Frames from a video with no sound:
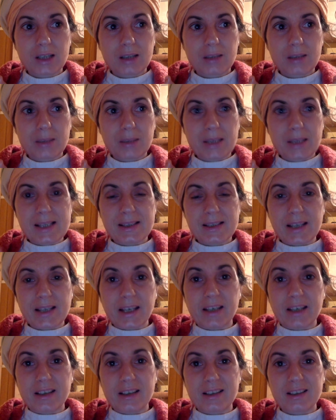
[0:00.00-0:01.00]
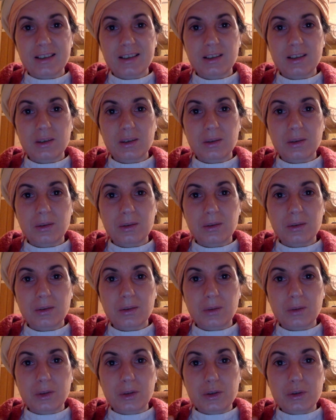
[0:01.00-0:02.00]
mistake
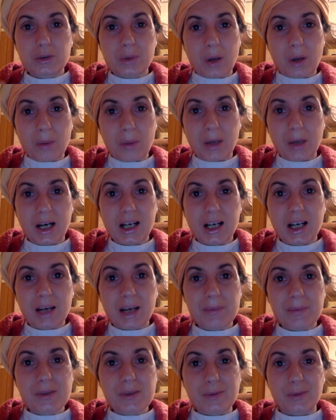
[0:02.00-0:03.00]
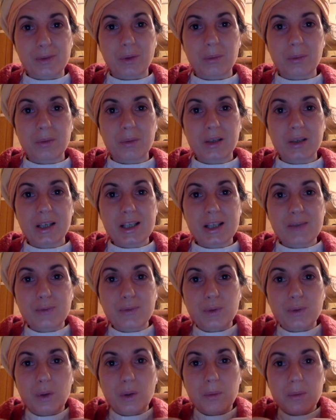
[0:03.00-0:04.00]
or trauma comes from. It's
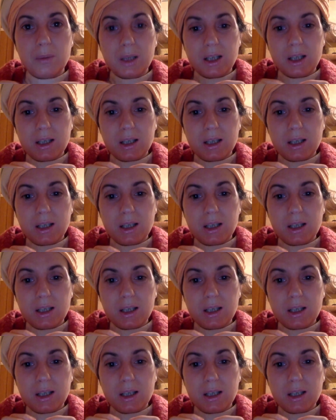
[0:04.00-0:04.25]
from